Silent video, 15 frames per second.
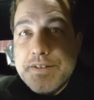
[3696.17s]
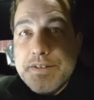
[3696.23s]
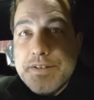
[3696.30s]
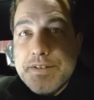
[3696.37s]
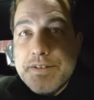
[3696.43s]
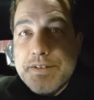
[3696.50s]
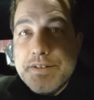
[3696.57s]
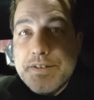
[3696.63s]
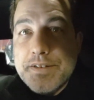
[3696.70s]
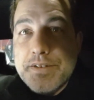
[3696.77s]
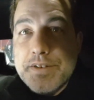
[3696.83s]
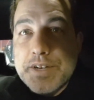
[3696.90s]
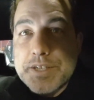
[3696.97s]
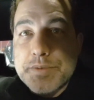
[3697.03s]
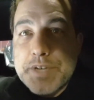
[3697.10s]
I
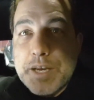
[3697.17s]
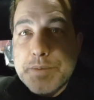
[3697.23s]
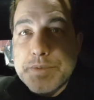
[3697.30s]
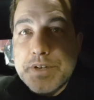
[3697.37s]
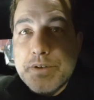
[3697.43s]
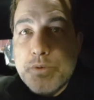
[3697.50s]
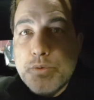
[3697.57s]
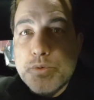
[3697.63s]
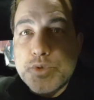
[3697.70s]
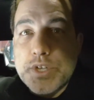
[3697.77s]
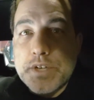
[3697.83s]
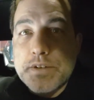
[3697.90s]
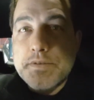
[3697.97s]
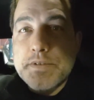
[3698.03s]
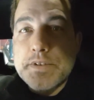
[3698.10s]
got some types in here. Oh, shit.
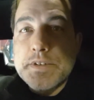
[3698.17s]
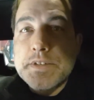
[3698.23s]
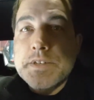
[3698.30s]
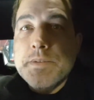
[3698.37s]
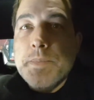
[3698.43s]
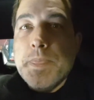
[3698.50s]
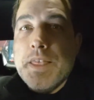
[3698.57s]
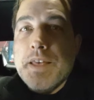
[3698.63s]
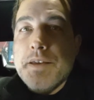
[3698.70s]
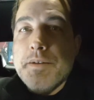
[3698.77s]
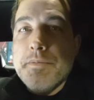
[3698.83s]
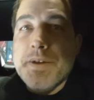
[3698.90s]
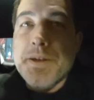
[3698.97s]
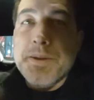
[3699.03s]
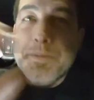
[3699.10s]

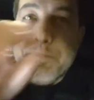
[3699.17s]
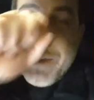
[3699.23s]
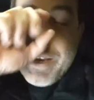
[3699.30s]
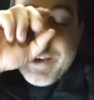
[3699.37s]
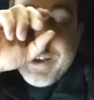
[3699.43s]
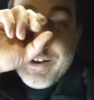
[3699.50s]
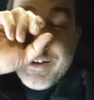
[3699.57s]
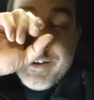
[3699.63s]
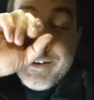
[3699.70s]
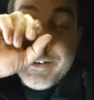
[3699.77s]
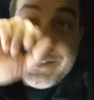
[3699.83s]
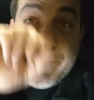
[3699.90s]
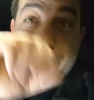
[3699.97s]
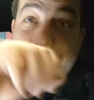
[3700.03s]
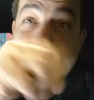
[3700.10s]
Make it,
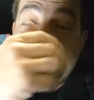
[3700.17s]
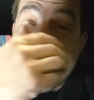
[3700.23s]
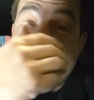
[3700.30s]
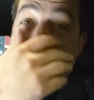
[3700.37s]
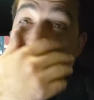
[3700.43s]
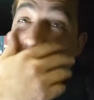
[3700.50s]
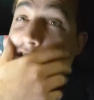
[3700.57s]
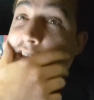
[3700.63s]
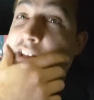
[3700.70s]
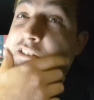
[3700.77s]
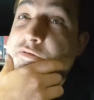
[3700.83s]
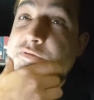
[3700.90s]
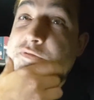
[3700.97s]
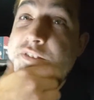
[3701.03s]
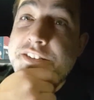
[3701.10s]
see if I can make it an NA
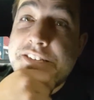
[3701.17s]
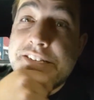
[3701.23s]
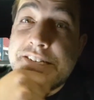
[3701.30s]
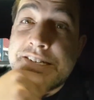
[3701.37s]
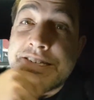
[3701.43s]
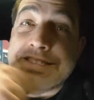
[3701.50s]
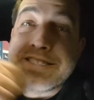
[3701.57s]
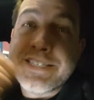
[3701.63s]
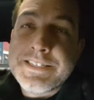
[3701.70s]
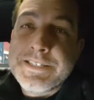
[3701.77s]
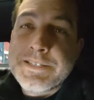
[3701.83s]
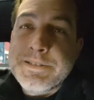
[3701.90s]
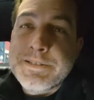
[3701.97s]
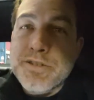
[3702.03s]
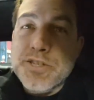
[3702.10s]
fucking
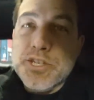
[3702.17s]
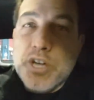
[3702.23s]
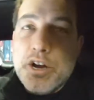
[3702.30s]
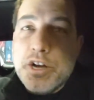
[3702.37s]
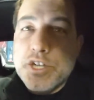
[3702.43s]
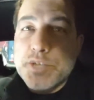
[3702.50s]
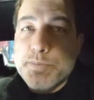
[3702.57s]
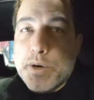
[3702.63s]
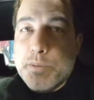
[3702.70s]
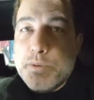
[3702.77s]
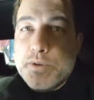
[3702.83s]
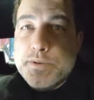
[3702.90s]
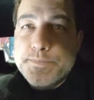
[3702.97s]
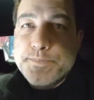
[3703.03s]
Dodge burble.